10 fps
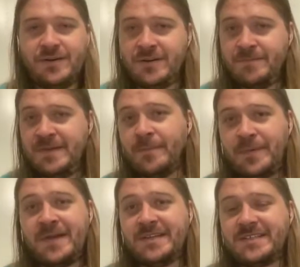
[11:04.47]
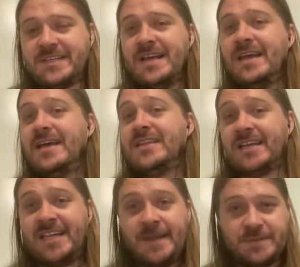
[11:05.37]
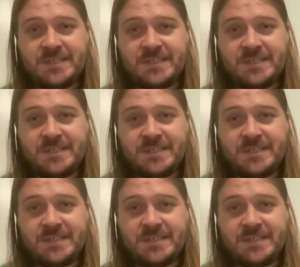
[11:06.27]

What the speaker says: could be the piece that keeps the